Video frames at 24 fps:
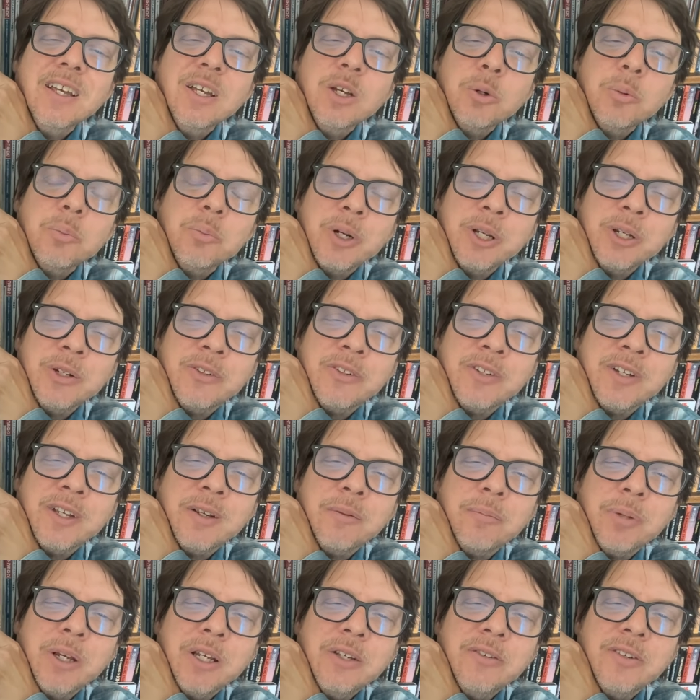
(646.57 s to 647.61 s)
But
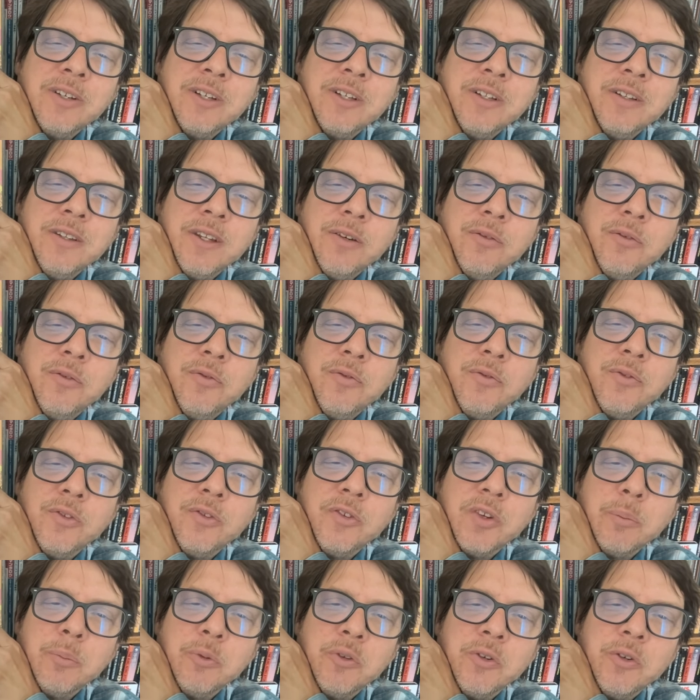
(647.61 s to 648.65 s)
basically, they've
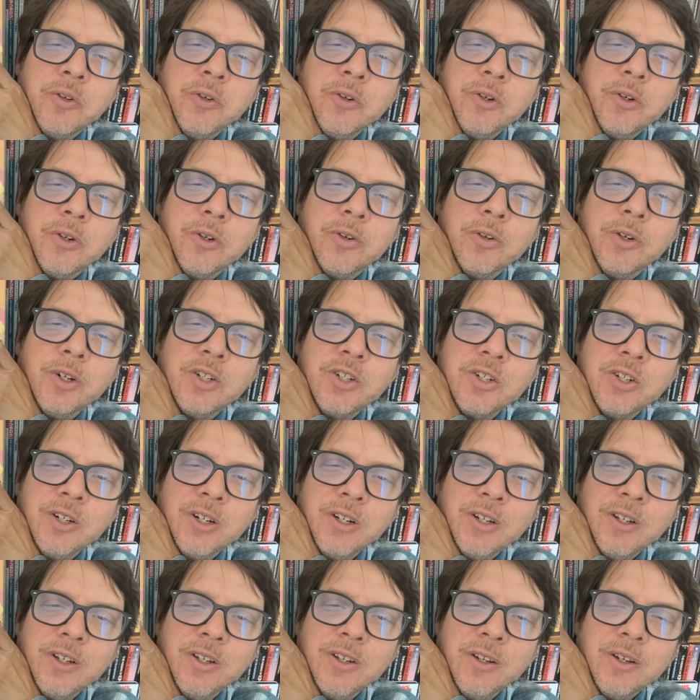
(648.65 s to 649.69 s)
substituted
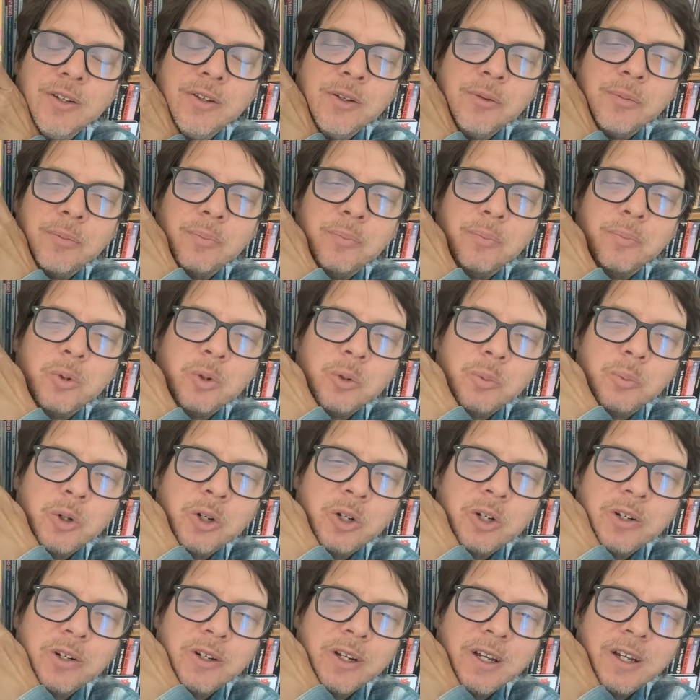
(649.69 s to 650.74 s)
Krishna. They've
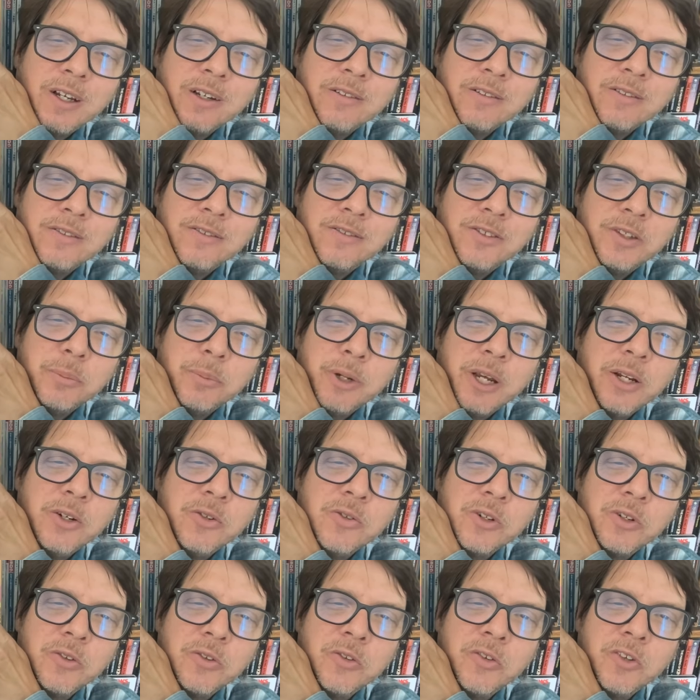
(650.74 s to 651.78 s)
put Jimi
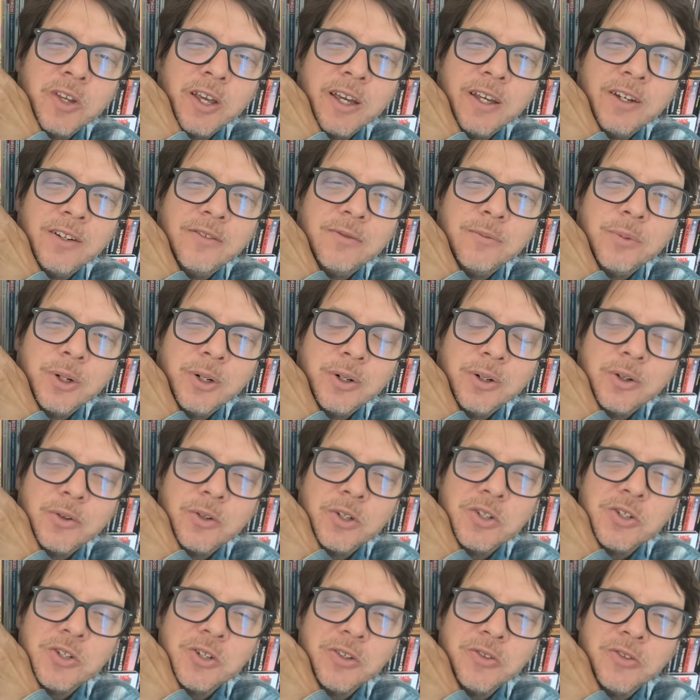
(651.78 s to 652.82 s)
Hendrix's head where
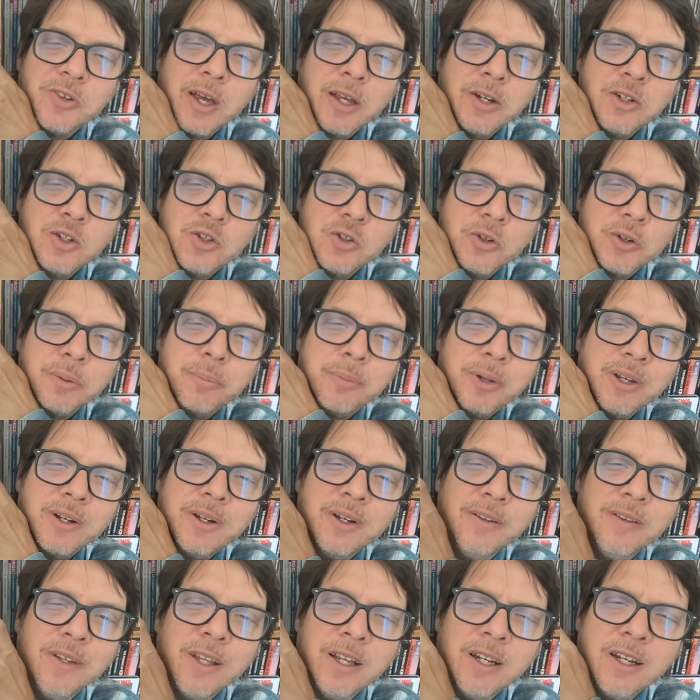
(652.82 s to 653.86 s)
Krishna's head should have been.
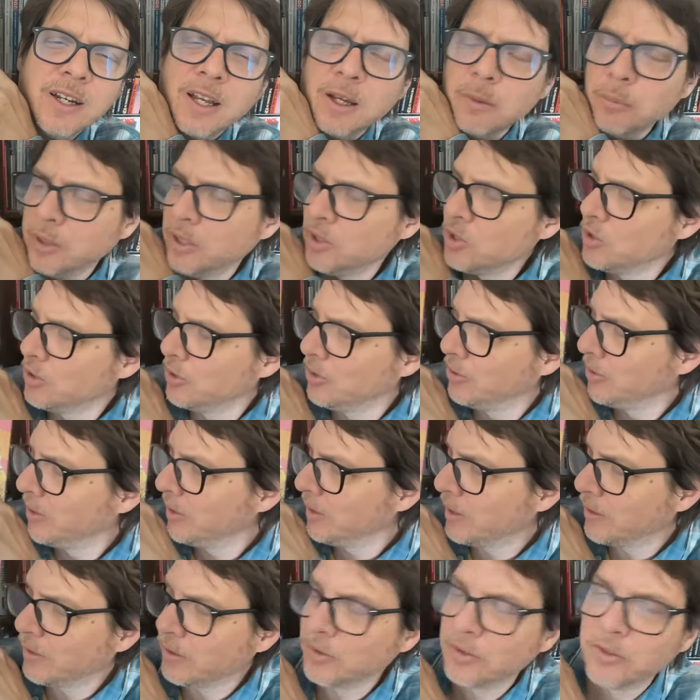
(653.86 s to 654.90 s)
And then I'm not sure who
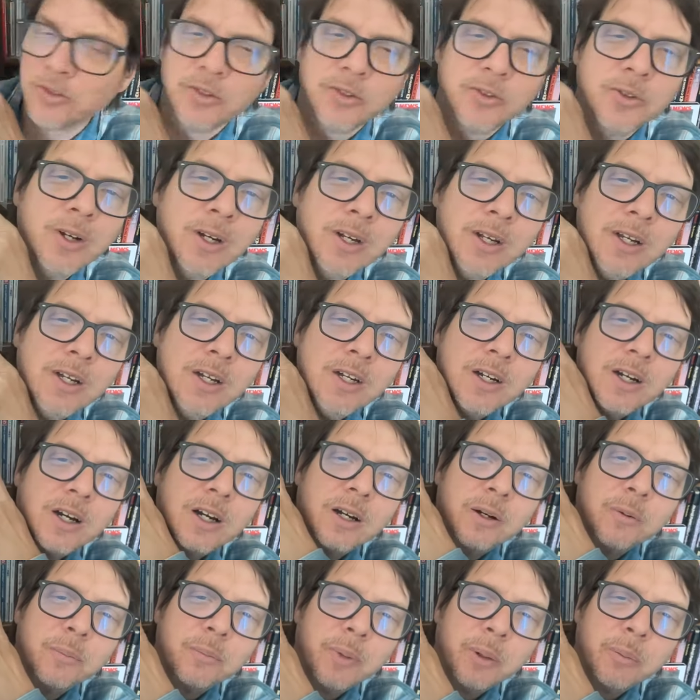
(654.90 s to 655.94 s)
the other two
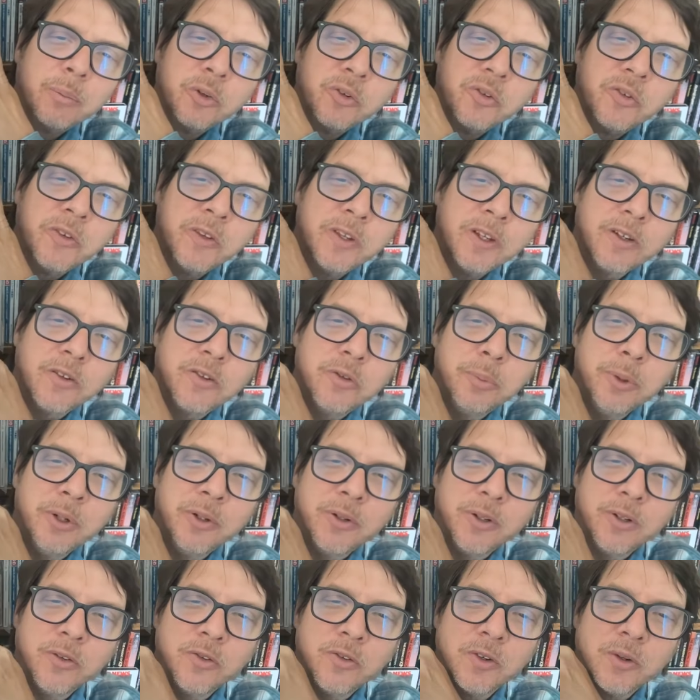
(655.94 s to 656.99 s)
members of the
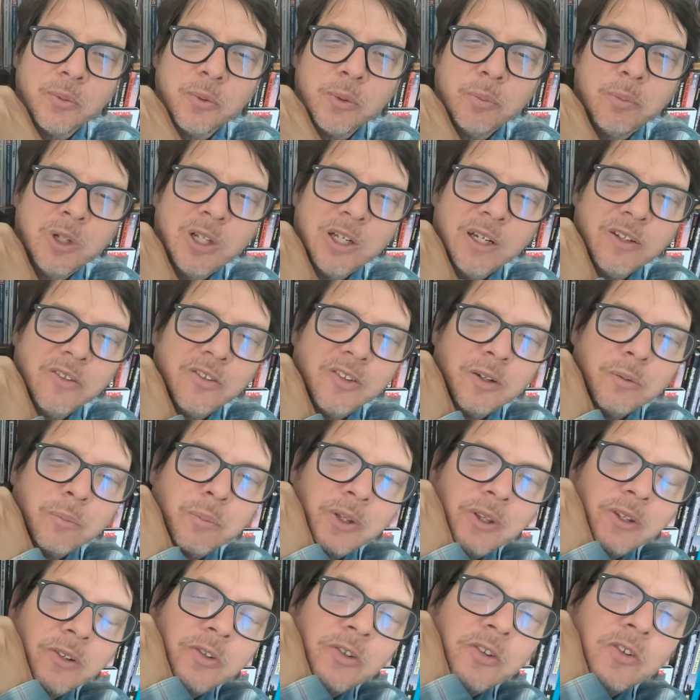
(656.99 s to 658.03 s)
experience are replacing.
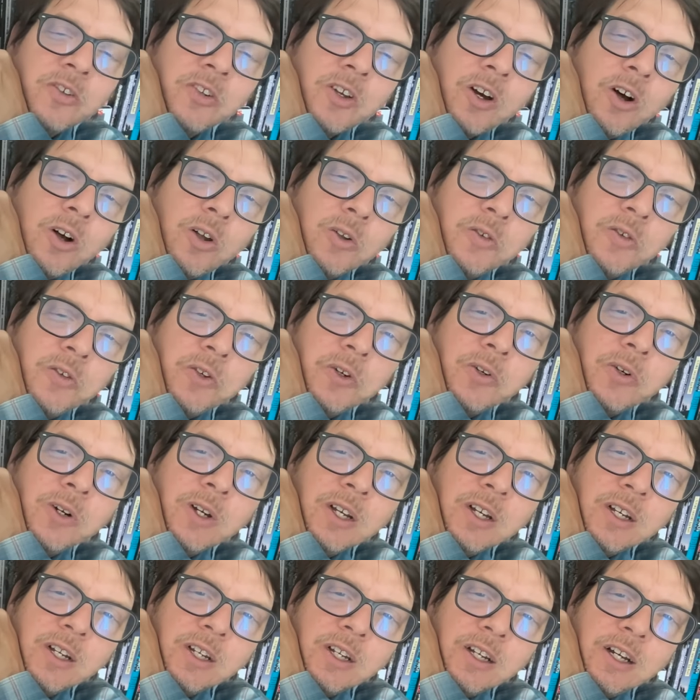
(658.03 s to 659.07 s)
But this is also
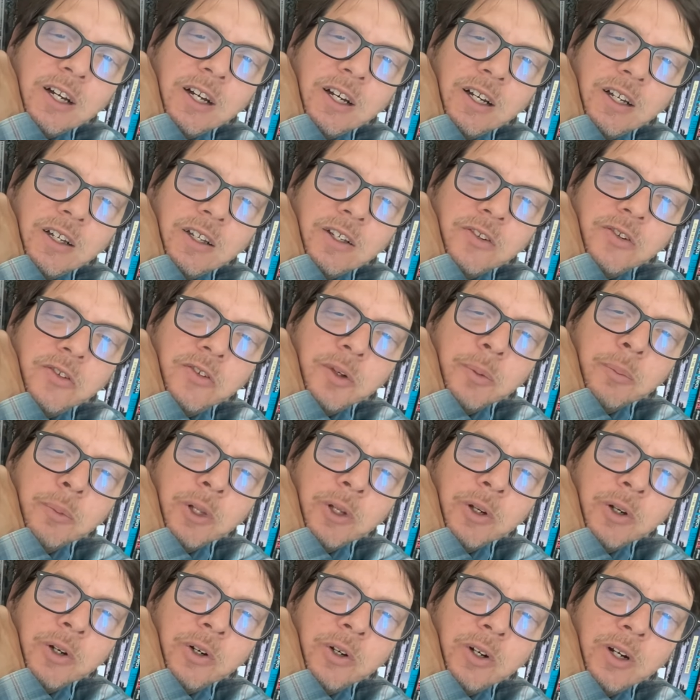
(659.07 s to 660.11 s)
a
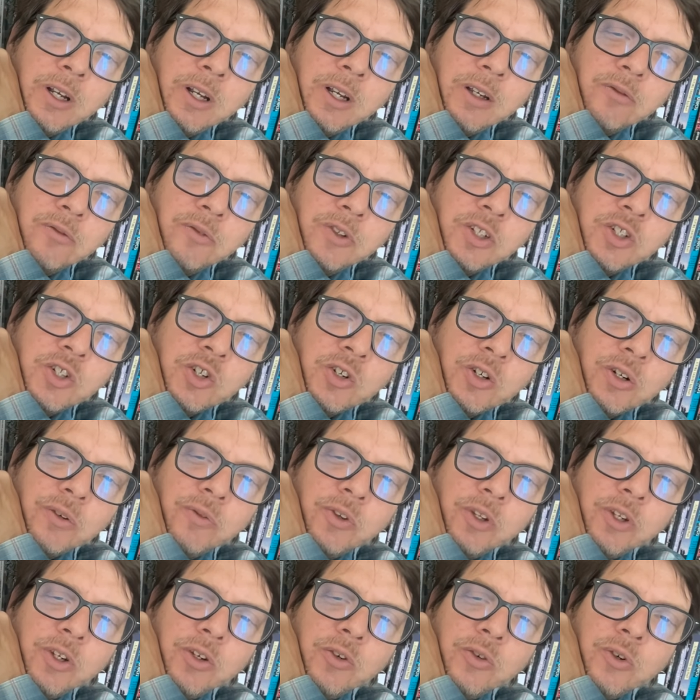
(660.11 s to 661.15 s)
similar vision of
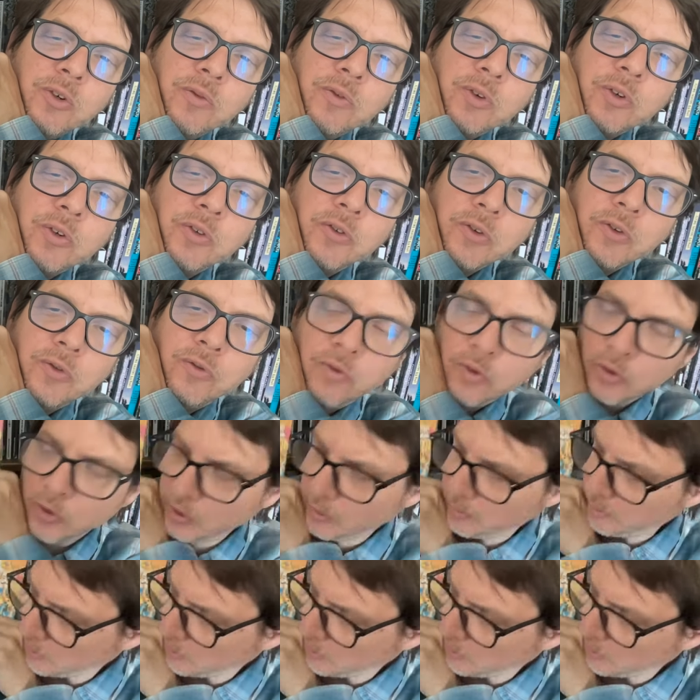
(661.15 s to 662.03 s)
the universal form.